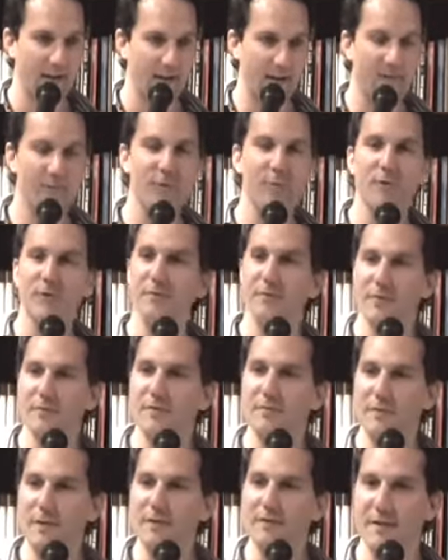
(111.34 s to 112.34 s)
Everyone
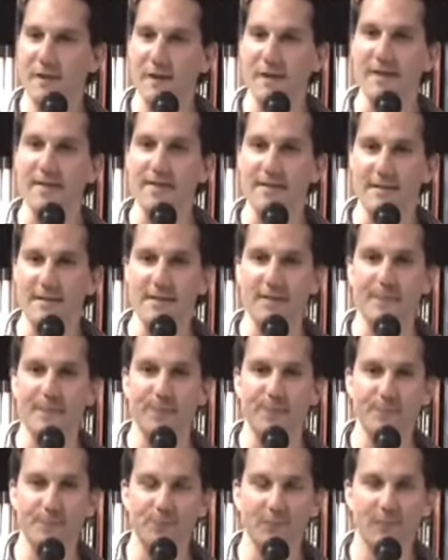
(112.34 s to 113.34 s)
looked very nice
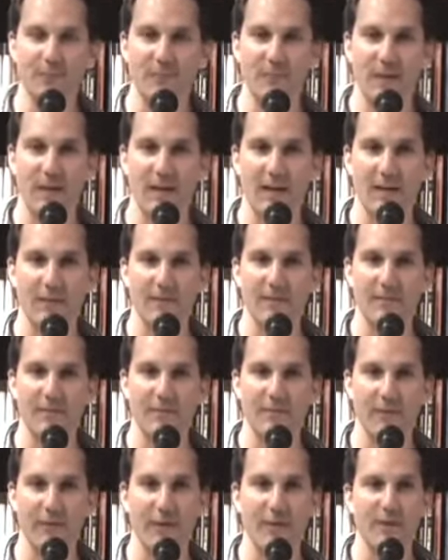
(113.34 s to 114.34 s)
and
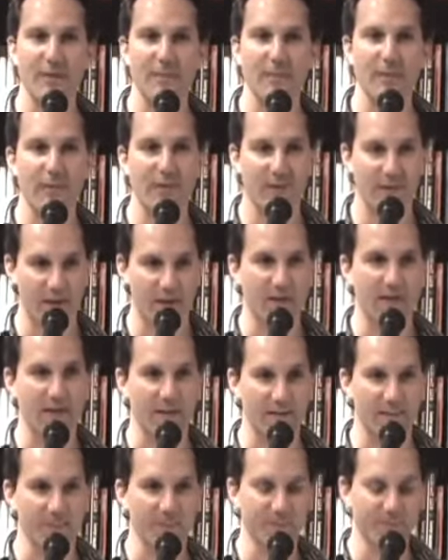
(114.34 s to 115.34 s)
very
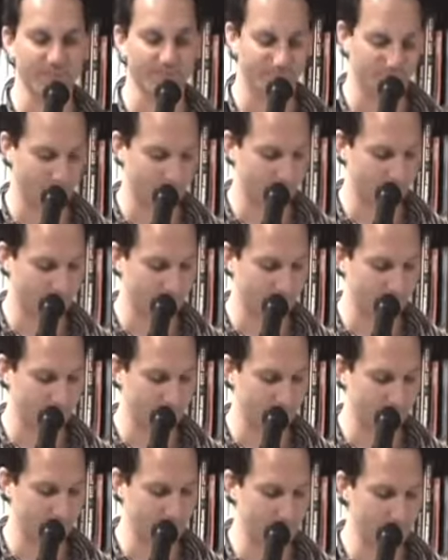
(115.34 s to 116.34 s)
pathetic,
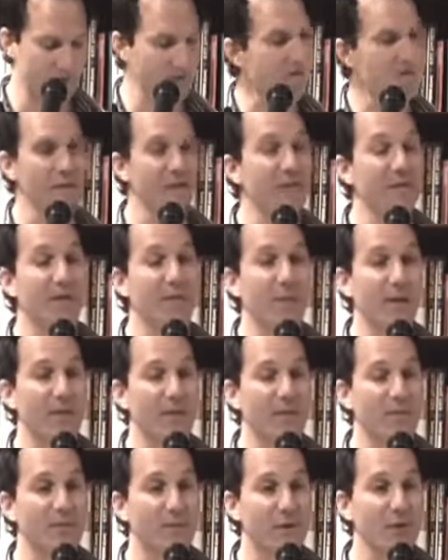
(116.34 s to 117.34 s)
which says nothing
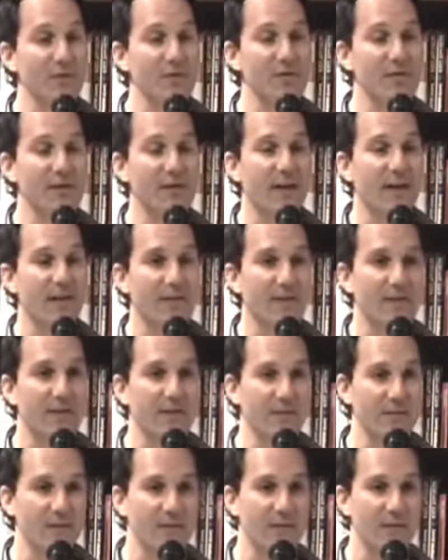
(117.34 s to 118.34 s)
about them personally. I
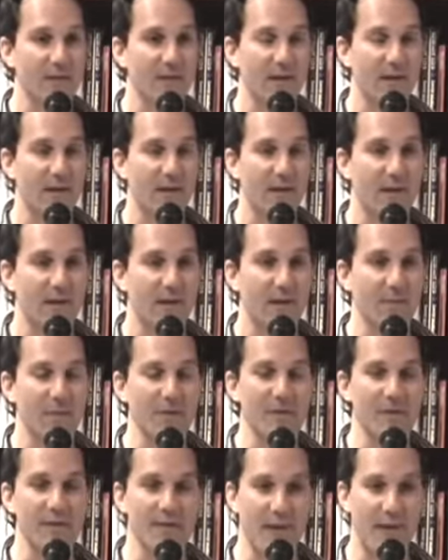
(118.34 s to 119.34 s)
think this
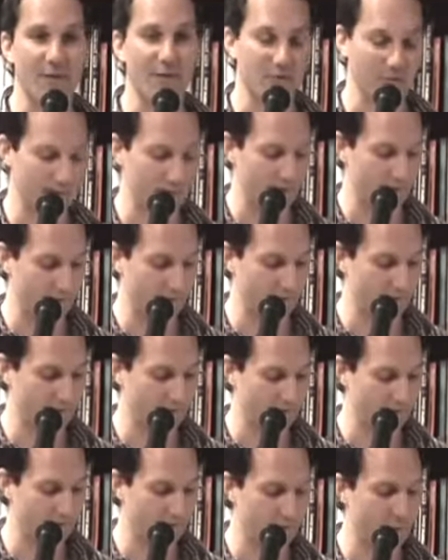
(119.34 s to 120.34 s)
happens naturally
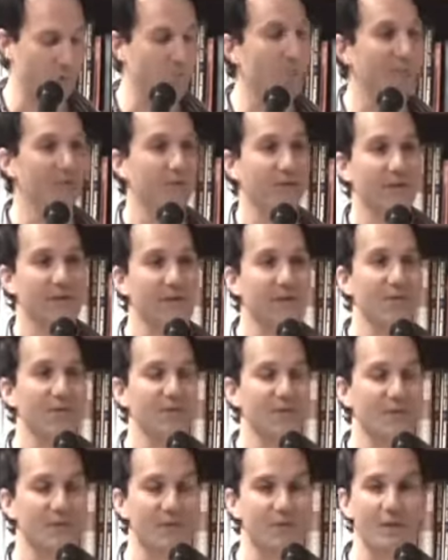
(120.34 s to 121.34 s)
when a group of
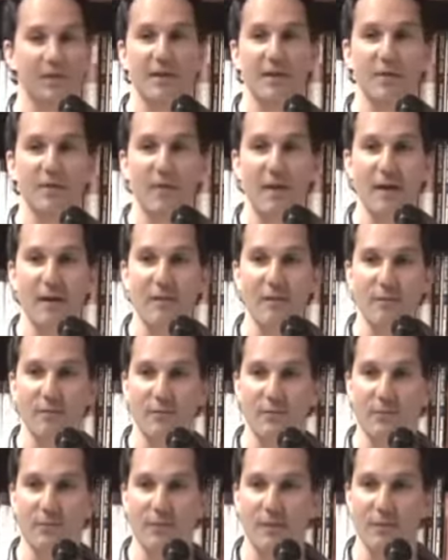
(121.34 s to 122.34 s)
adults are sitting
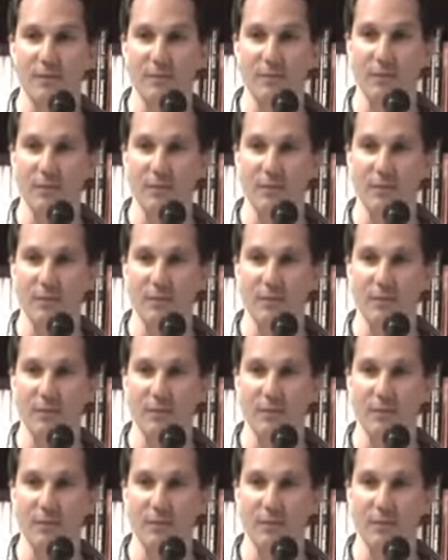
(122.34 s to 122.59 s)
around in